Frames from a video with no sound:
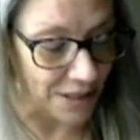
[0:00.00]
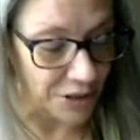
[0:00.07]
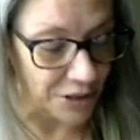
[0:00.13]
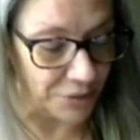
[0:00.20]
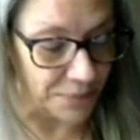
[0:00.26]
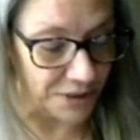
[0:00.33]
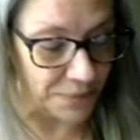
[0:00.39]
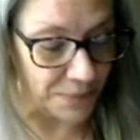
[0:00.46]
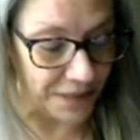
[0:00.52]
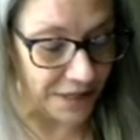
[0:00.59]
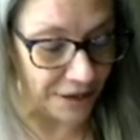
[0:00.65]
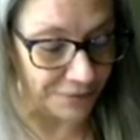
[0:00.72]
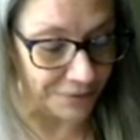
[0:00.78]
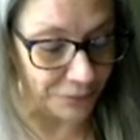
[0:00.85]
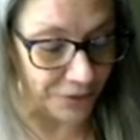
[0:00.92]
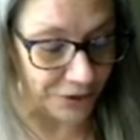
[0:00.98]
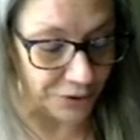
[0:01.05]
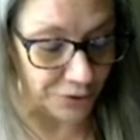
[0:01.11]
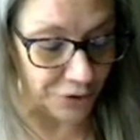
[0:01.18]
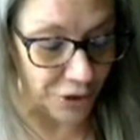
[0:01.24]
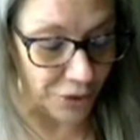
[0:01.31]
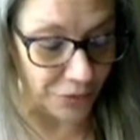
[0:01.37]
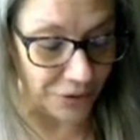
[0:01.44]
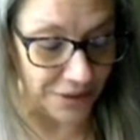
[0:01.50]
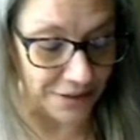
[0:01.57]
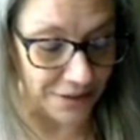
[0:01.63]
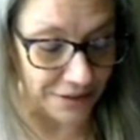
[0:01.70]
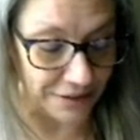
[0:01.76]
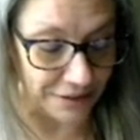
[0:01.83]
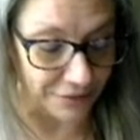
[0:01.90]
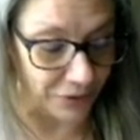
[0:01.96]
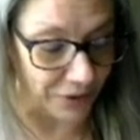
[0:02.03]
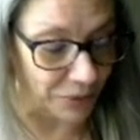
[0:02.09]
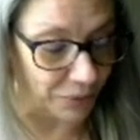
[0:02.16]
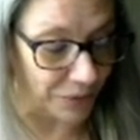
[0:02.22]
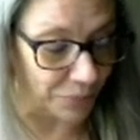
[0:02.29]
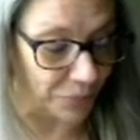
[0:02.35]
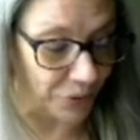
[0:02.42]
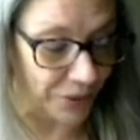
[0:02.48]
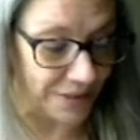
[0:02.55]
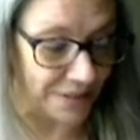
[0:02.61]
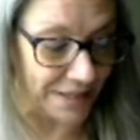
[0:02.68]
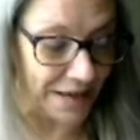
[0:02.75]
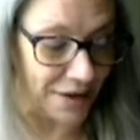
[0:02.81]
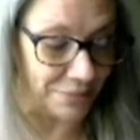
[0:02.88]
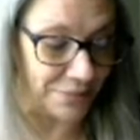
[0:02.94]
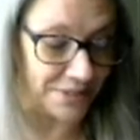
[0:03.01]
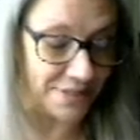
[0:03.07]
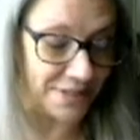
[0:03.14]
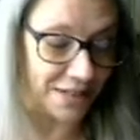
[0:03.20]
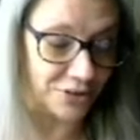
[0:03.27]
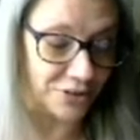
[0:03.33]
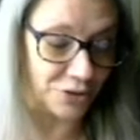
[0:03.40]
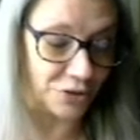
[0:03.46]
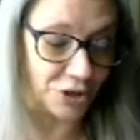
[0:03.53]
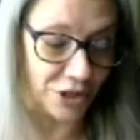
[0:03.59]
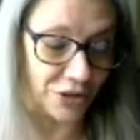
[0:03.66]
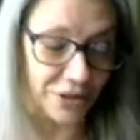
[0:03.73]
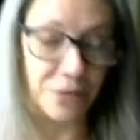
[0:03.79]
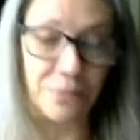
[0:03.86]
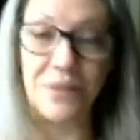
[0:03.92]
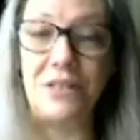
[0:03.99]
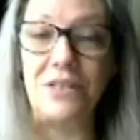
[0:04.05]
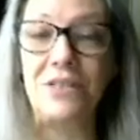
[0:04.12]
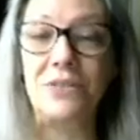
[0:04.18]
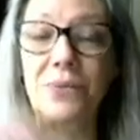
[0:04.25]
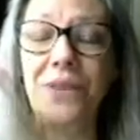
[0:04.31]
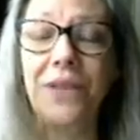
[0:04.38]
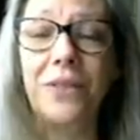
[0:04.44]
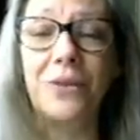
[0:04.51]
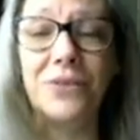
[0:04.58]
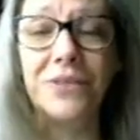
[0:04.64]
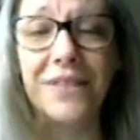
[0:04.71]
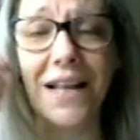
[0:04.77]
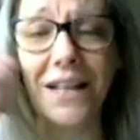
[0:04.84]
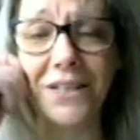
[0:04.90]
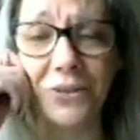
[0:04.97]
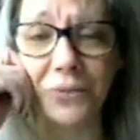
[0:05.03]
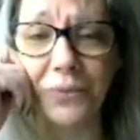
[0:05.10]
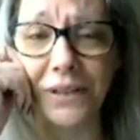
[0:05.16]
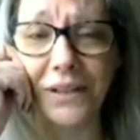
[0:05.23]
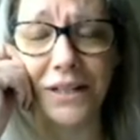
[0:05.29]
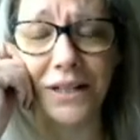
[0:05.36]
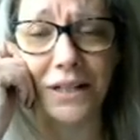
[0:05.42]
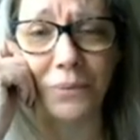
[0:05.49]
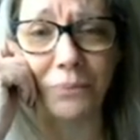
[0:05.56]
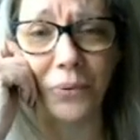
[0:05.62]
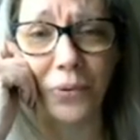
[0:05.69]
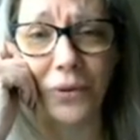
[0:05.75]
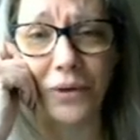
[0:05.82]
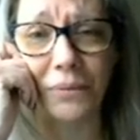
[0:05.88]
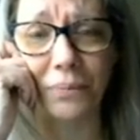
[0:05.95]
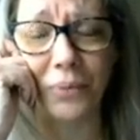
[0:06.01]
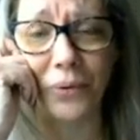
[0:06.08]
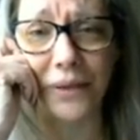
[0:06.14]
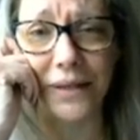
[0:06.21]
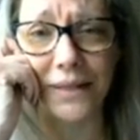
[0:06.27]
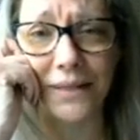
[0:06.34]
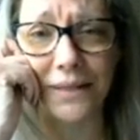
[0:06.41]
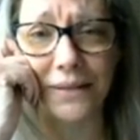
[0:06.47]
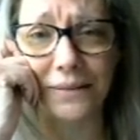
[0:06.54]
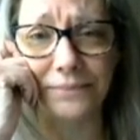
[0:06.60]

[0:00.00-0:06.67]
You must be careful with your tone and delivery when pointing out mistakes or sharing opinions with others. That's really an important point.